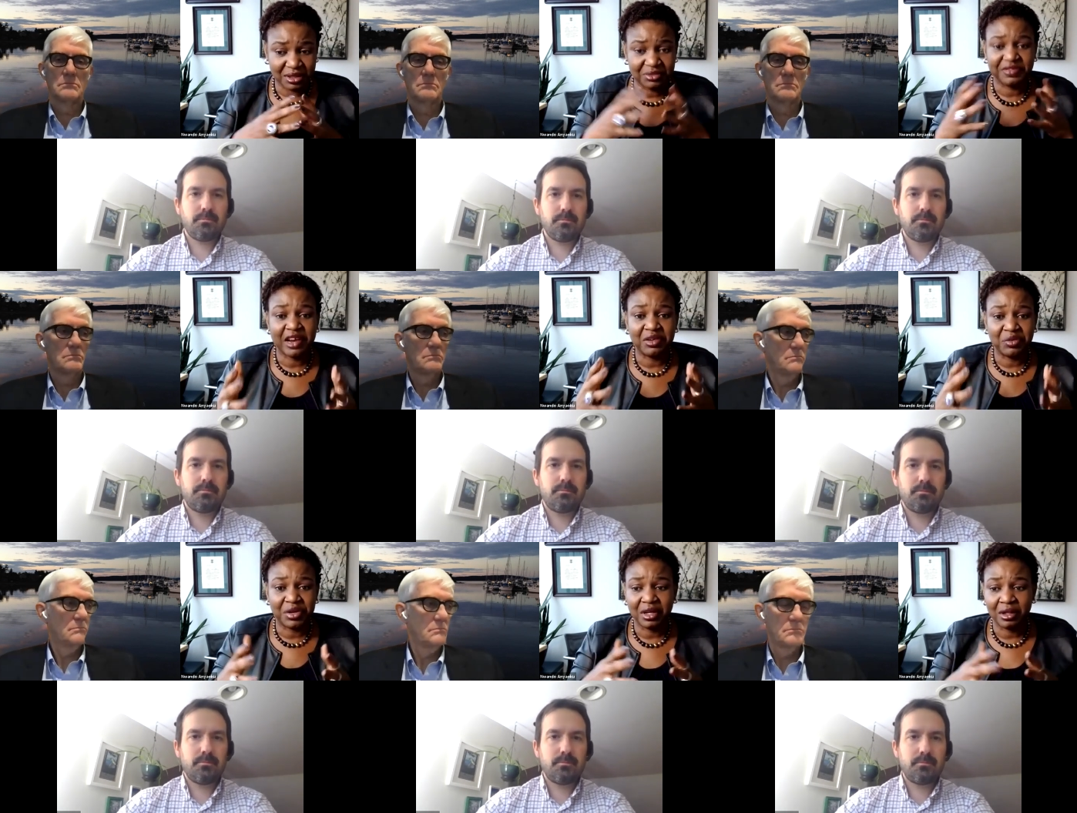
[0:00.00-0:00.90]
Speaker 1: which is very
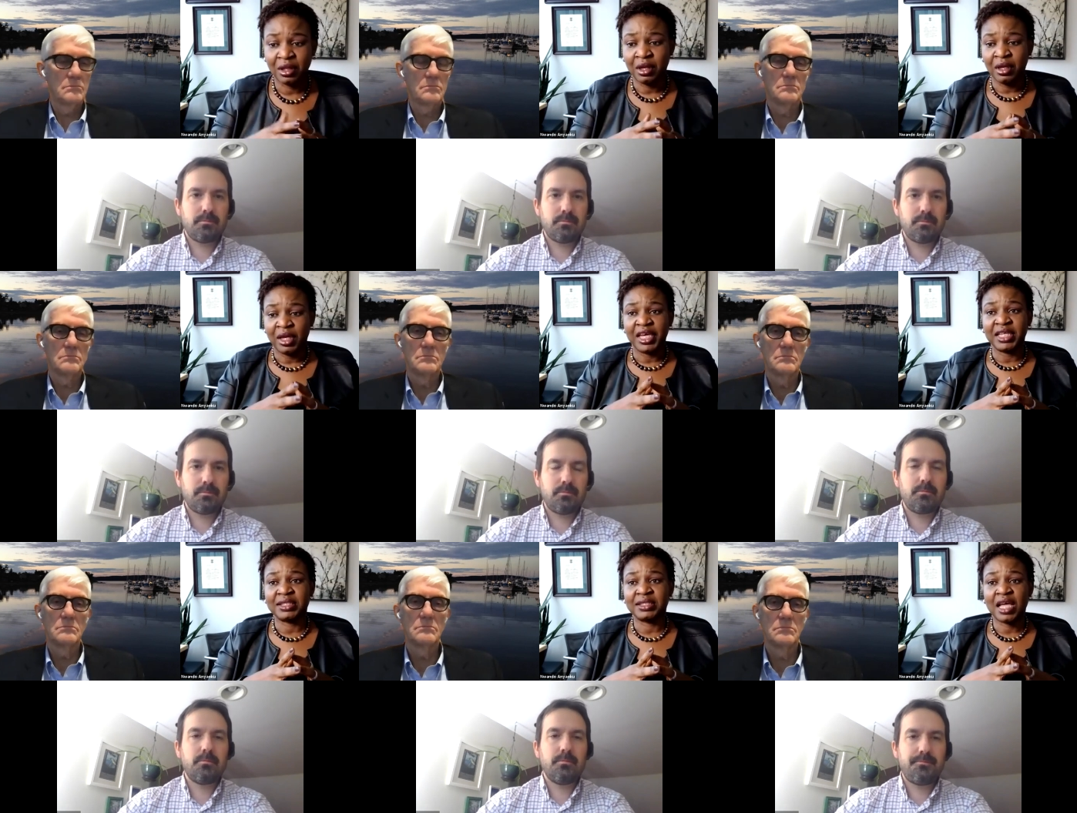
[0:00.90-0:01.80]
real,
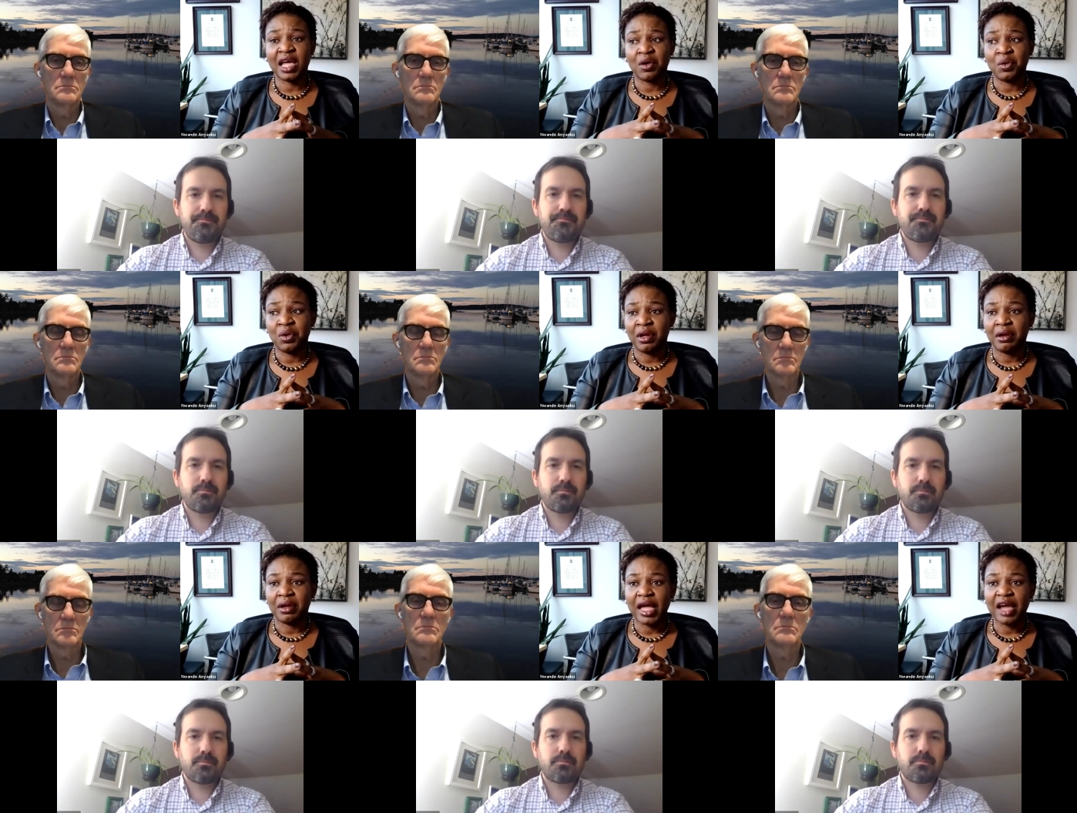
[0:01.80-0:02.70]
is how
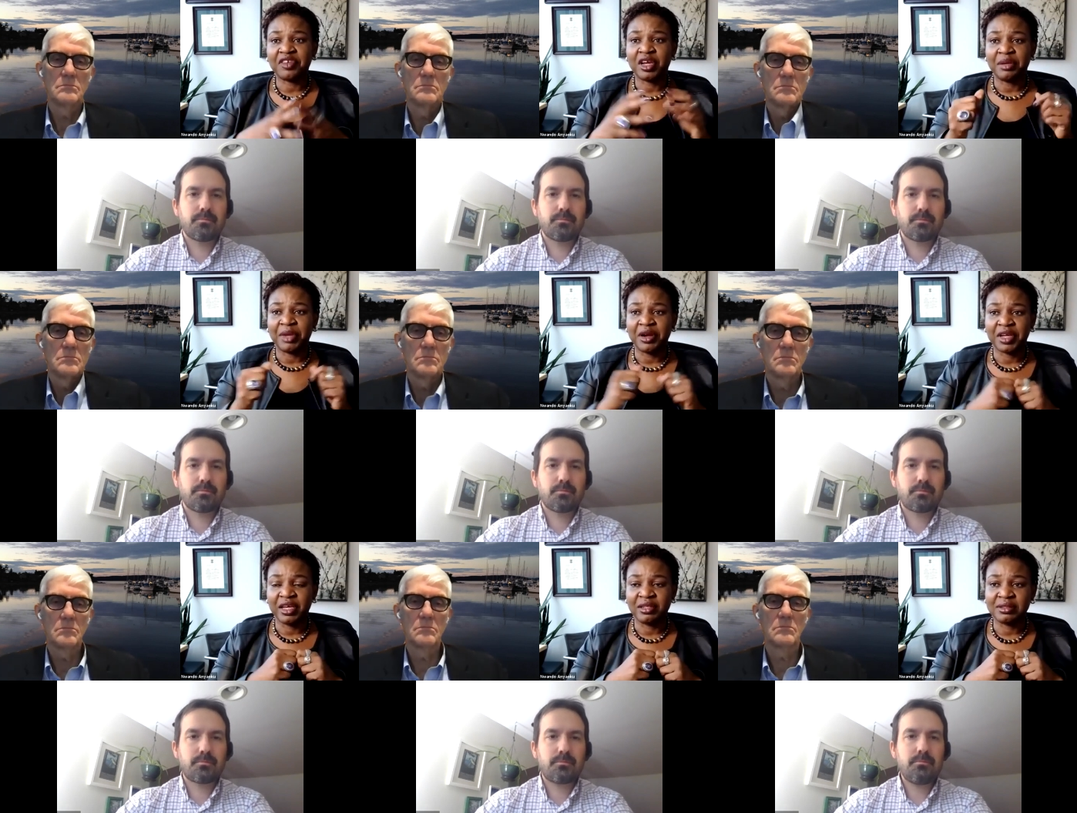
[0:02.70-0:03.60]
African
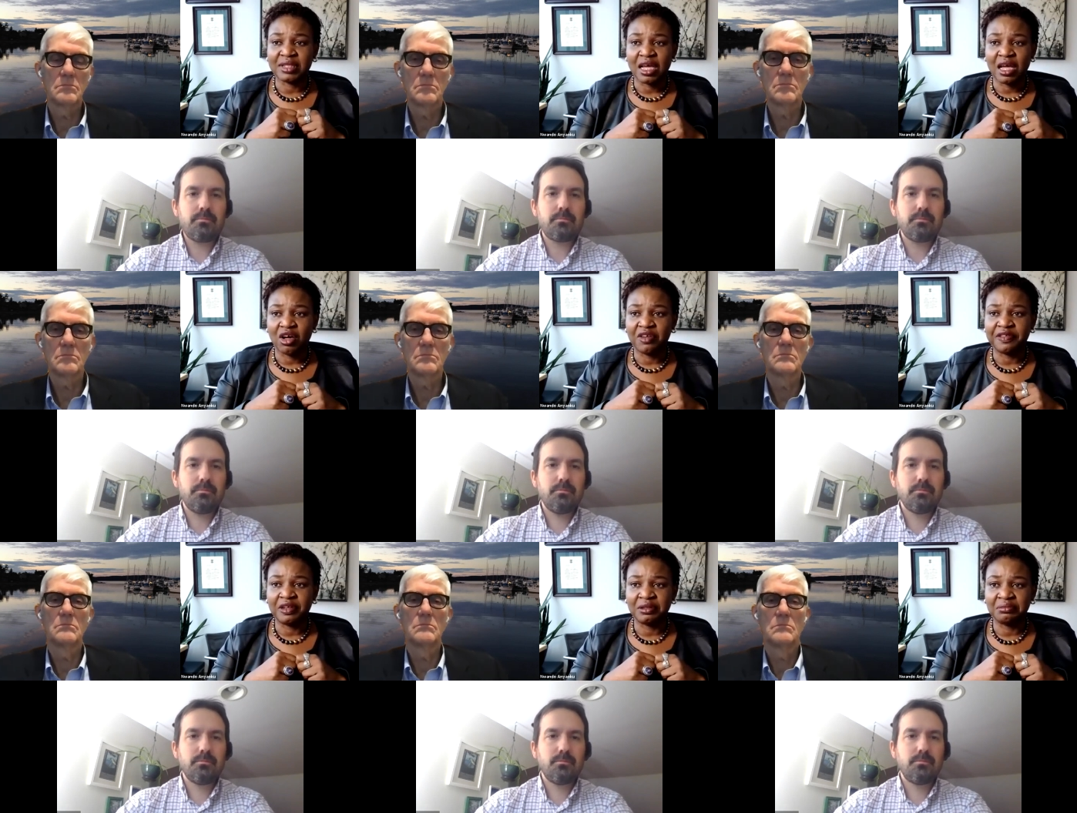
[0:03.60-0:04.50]
Americans are
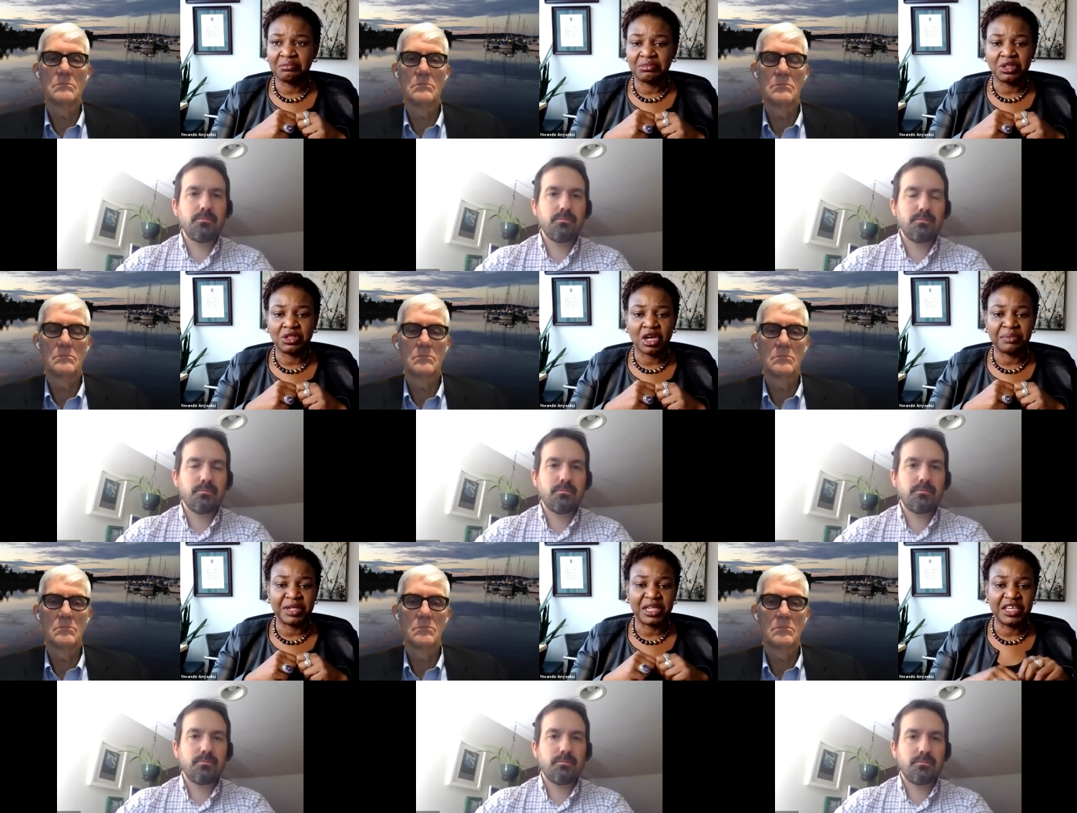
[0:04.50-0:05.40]
often
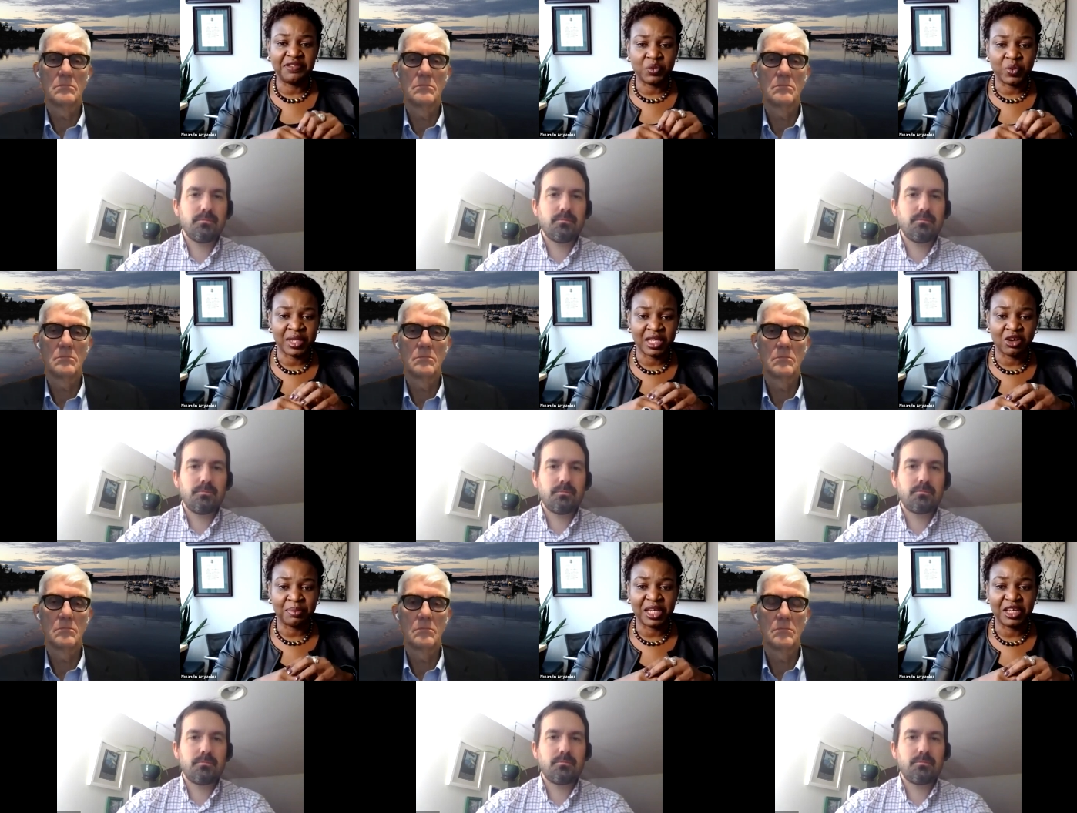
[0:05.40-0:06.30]
not believed when they
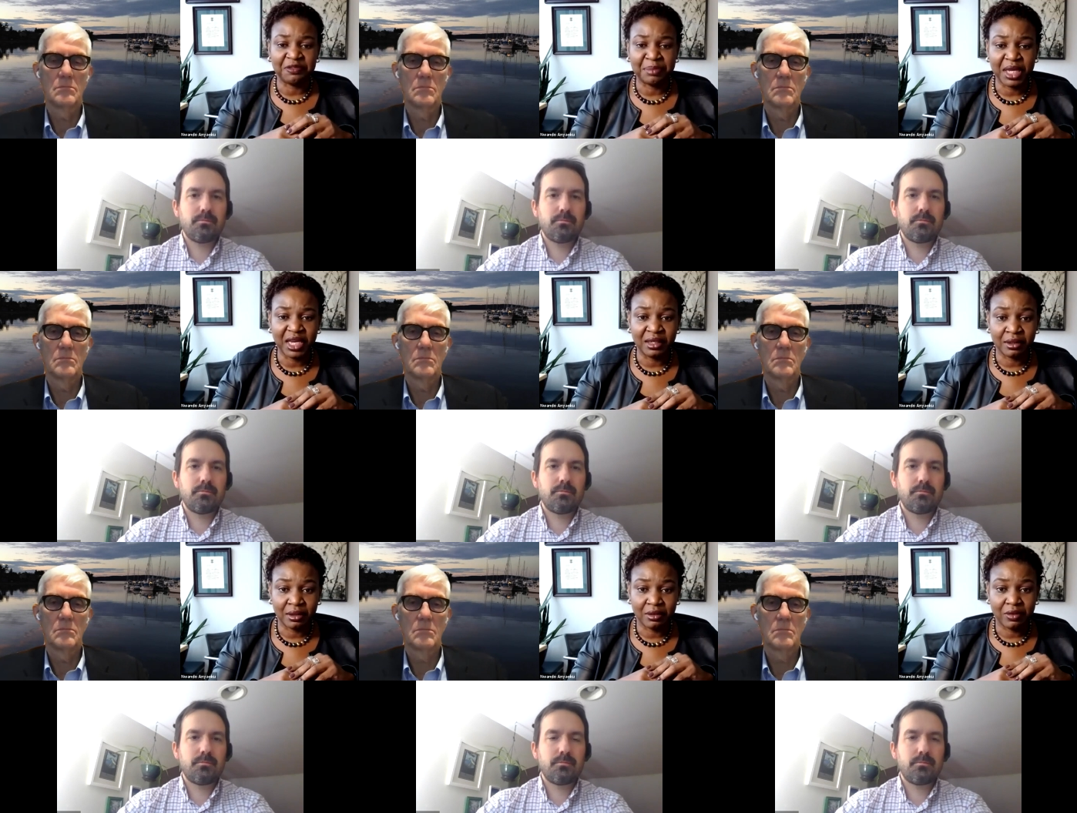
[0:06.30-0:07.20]
complain of pain,
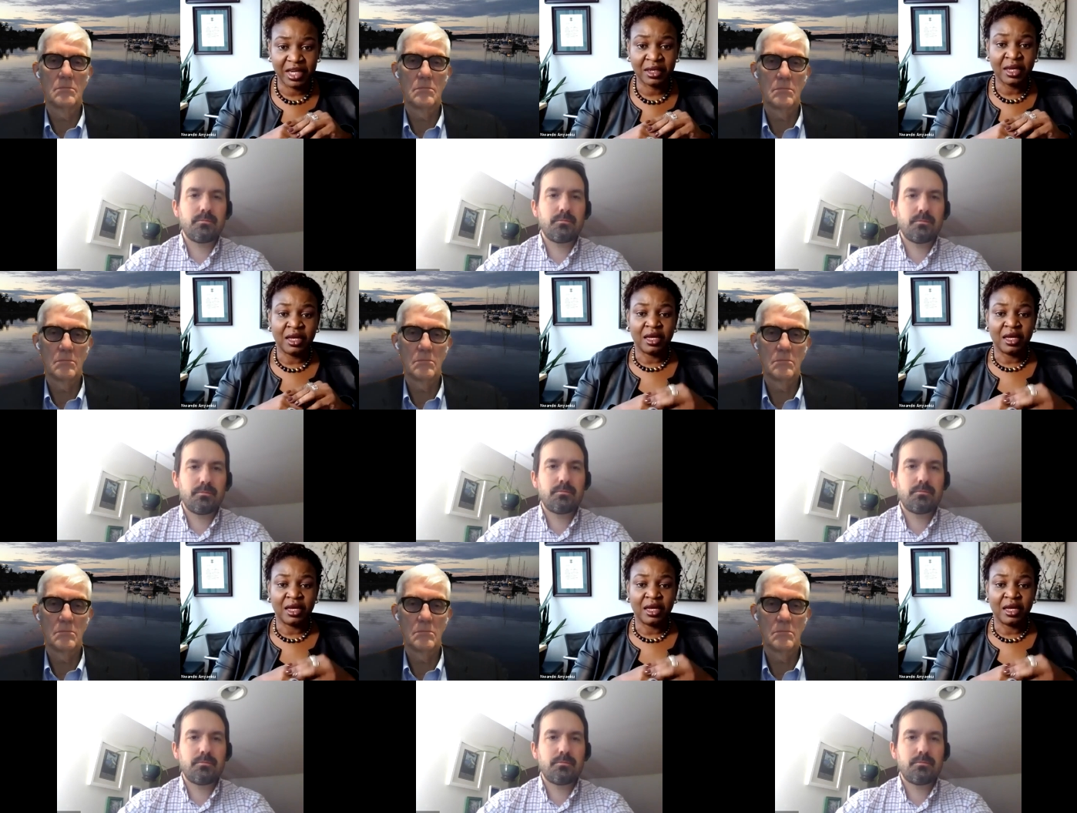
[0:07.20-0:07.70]
right?